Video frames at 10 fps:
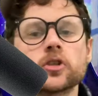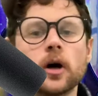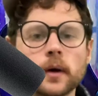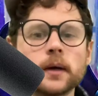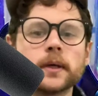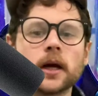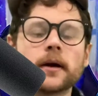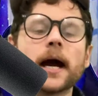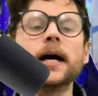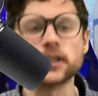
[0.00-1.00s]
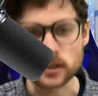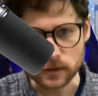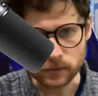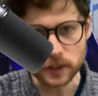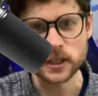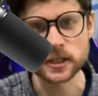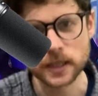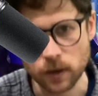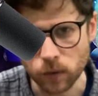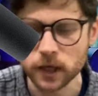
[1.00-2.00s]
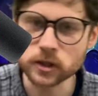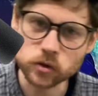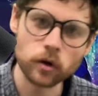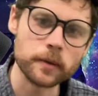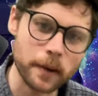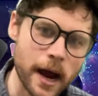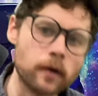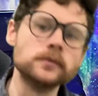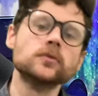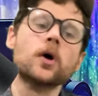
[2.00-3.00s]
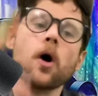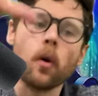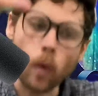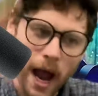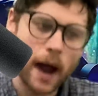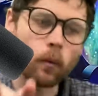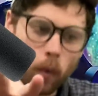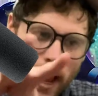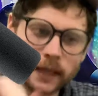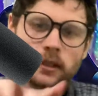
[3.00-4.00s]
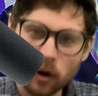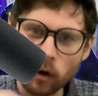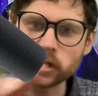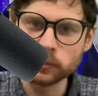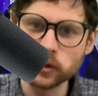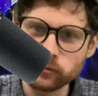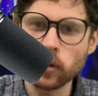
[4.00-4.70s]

So here we go, guys. This is it. We're going to talk about when clocks move